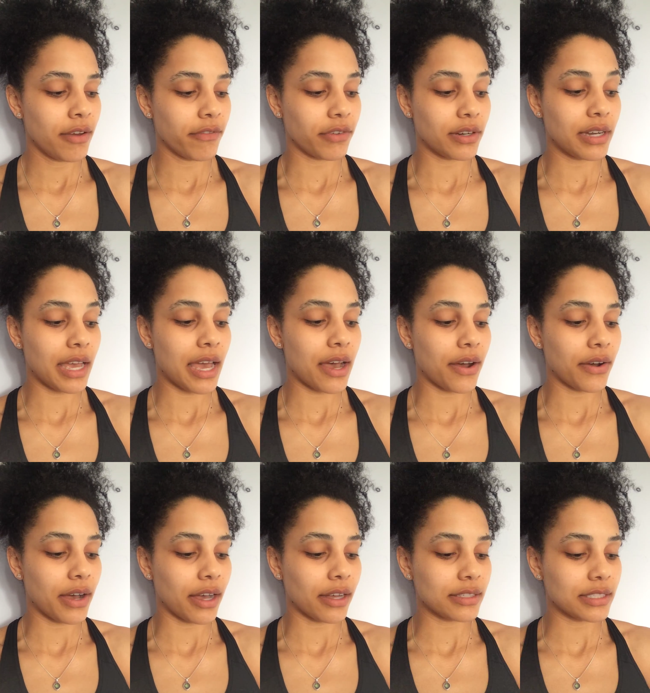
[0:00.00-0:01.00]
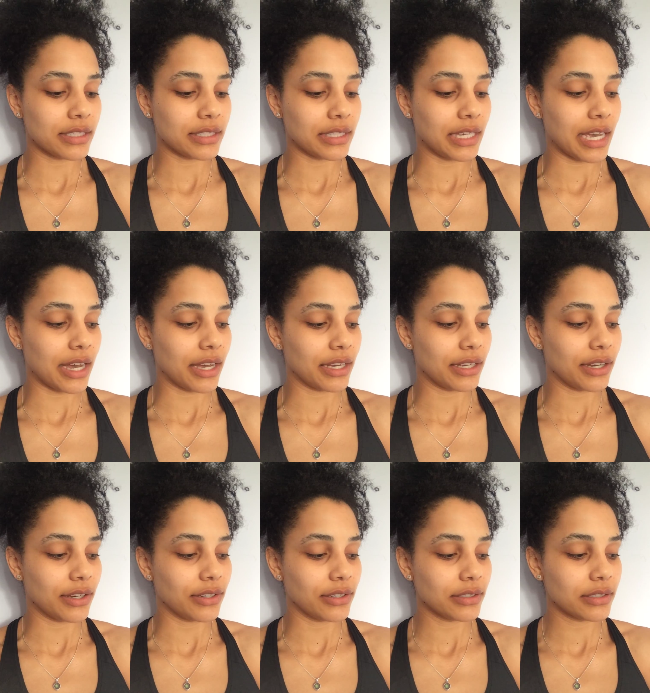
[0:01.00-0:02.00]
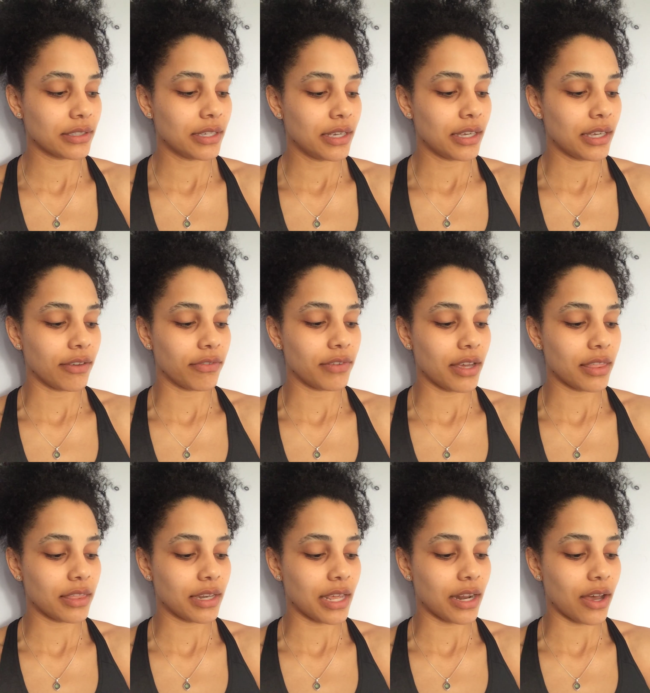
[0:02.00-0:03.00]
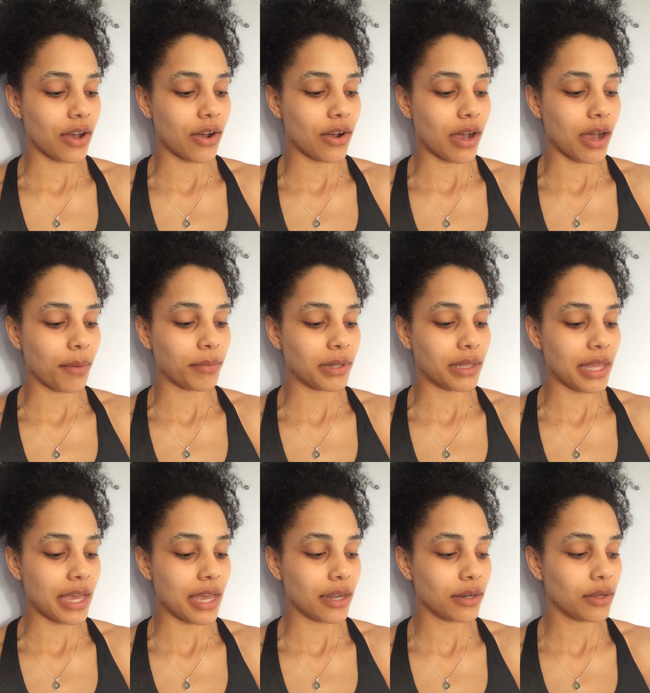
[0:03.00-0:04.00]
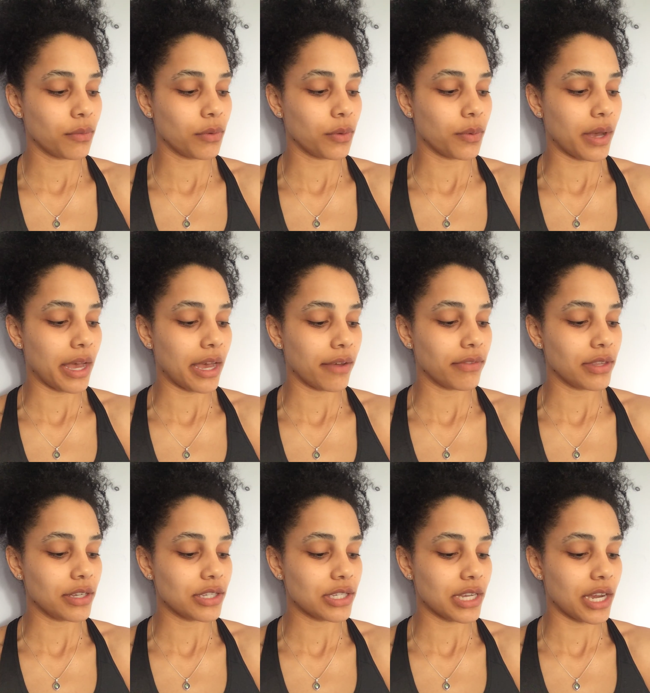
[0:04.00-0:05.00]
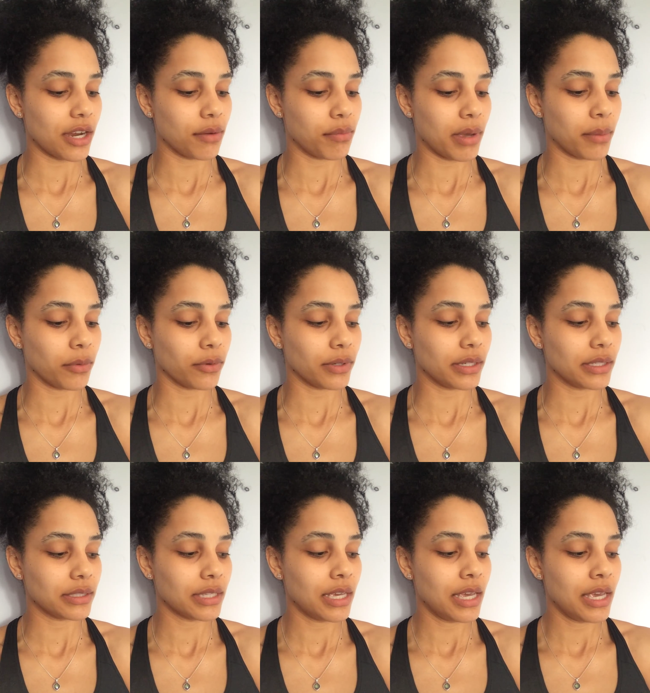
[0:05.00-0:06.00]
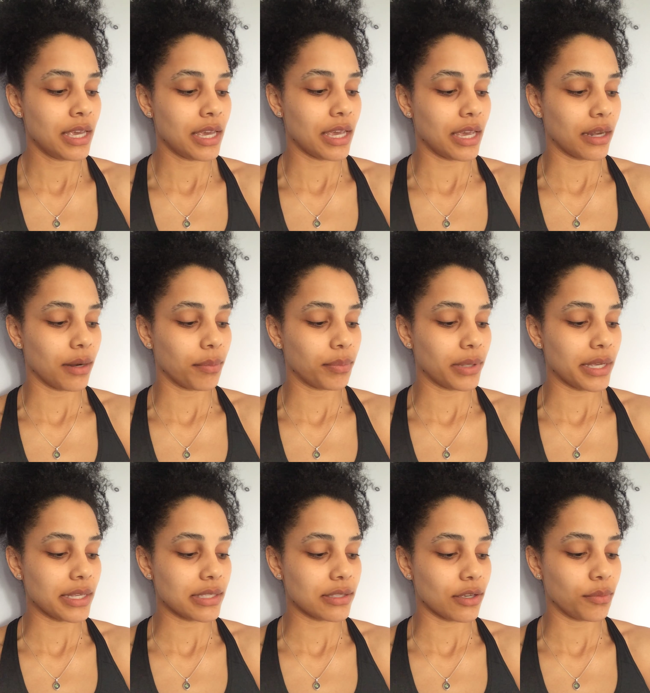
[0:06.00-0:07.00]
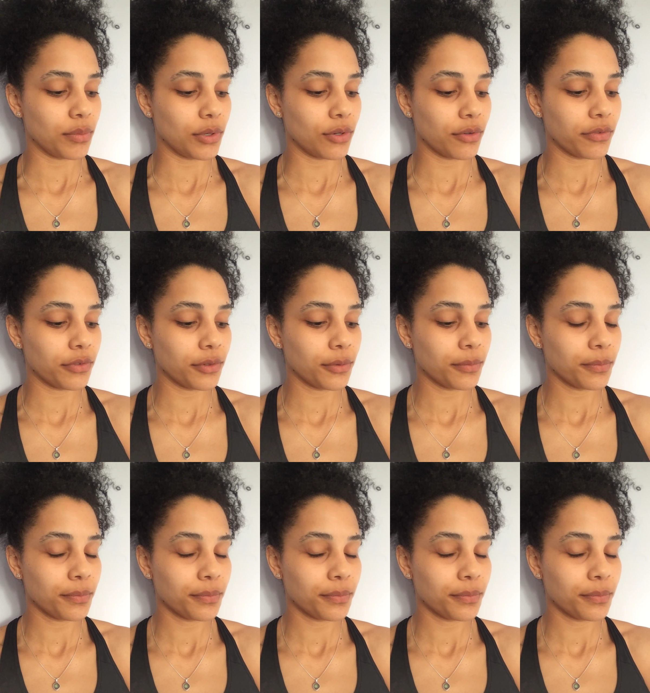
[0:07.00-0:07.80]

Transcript: For now, I'll just see how it goes. If nothing at all, I'm glad we will have these shared memories in a place so beautiful.